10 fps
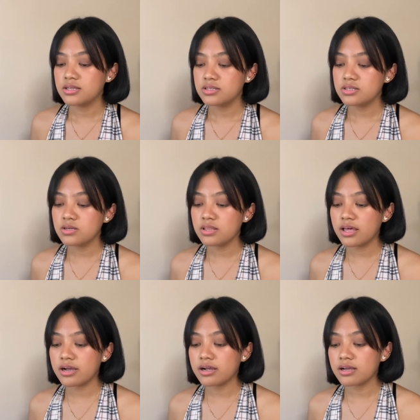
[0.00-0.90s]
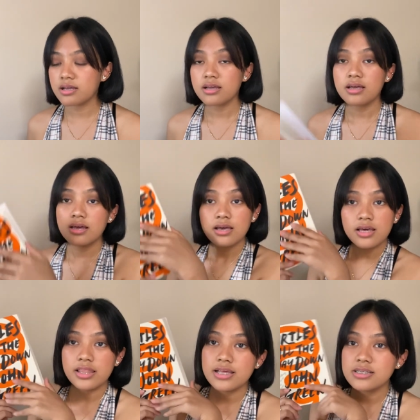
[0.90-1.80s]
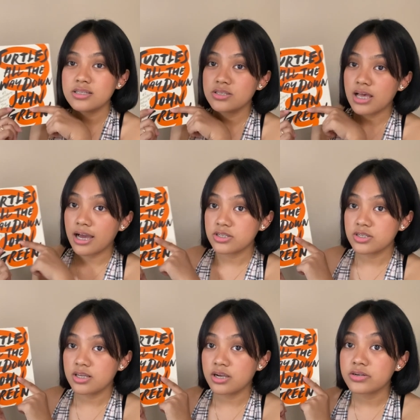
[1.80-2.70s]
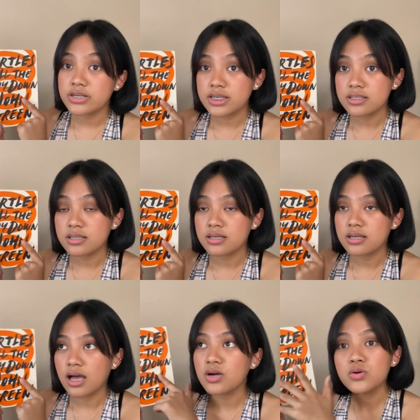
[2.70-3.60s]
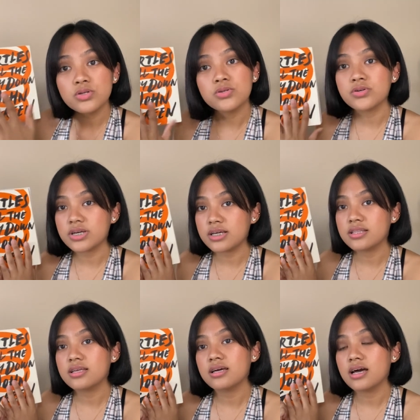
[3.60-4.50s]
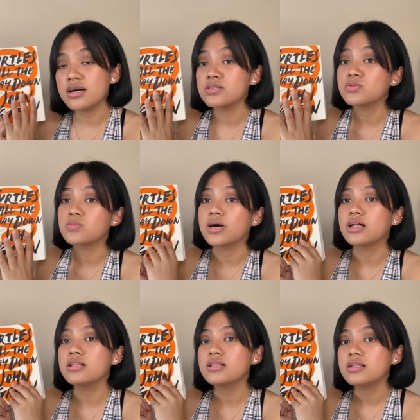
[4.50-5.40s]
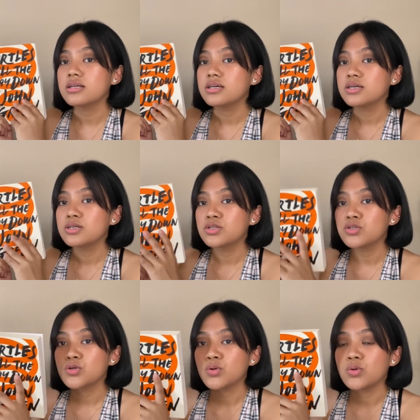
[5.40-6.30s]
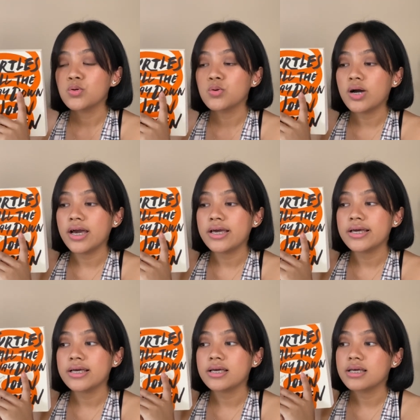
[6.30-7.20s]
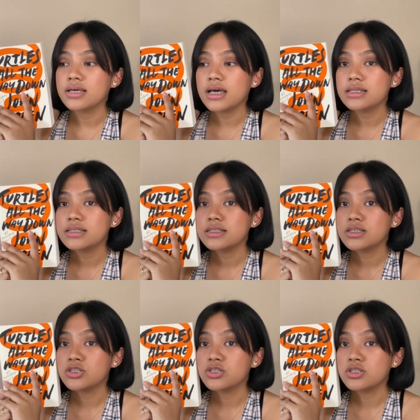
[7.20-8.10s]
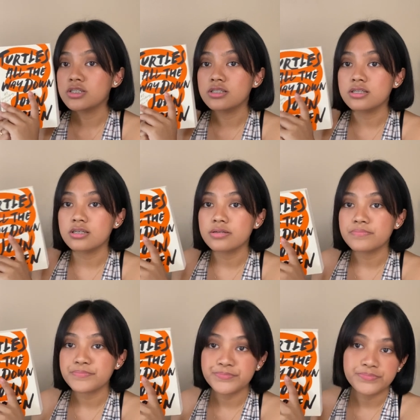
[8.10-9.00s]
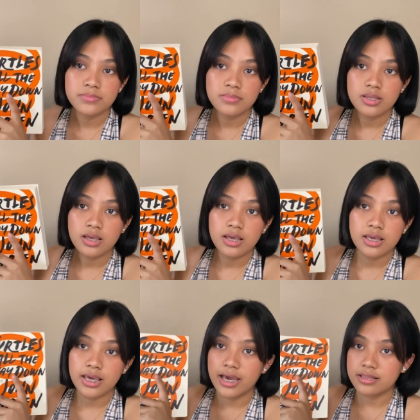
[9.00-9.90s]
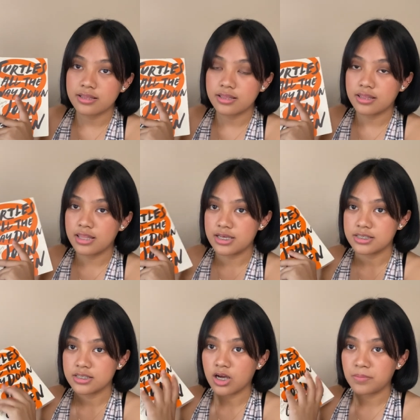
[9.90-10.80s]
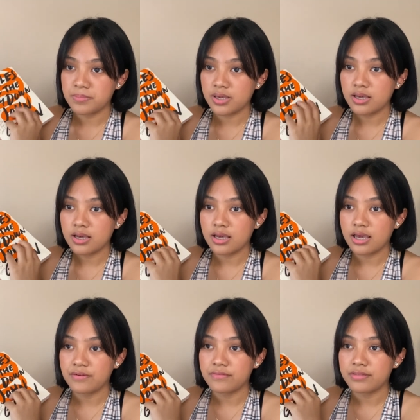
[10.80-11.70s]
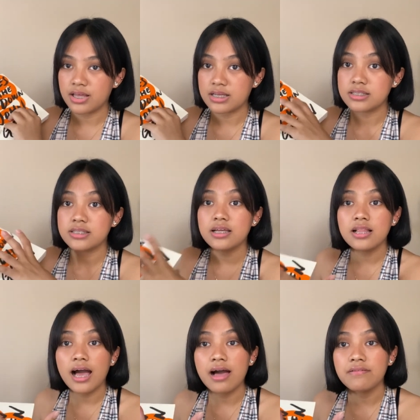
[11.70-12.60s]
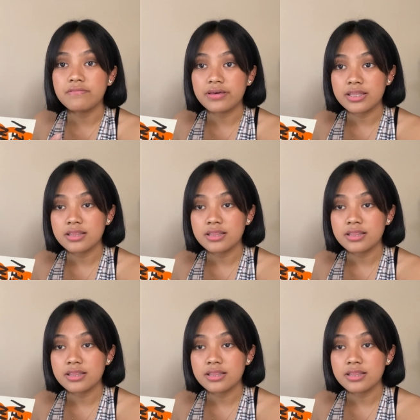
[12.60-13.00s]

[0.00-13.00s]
So there, this is actually a good read as well, so I guess you should get this copy if they still have it